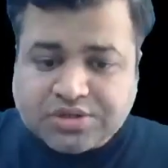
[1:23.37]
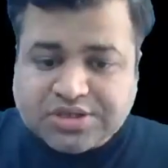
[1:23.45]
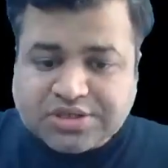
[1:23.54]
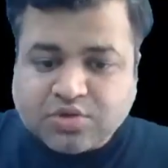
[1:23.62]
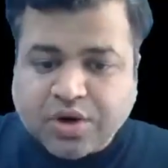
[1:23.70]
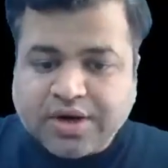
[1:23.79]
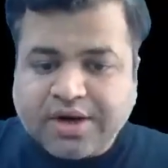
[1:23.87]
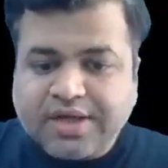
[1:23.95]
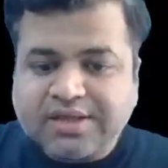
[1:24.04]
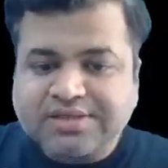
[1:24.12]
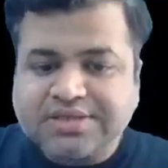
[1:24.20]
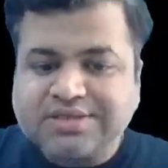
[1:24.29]
this quantity,
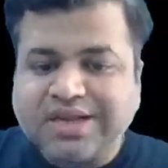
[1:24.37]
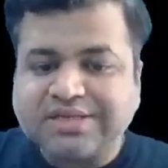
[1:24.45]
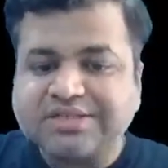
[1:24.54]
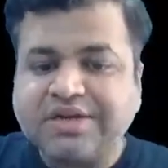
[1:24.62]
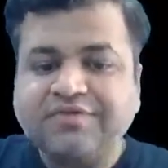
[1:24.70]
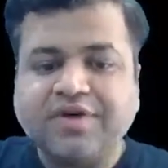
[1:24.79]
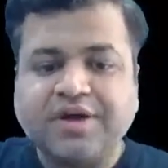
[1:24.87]
this is less than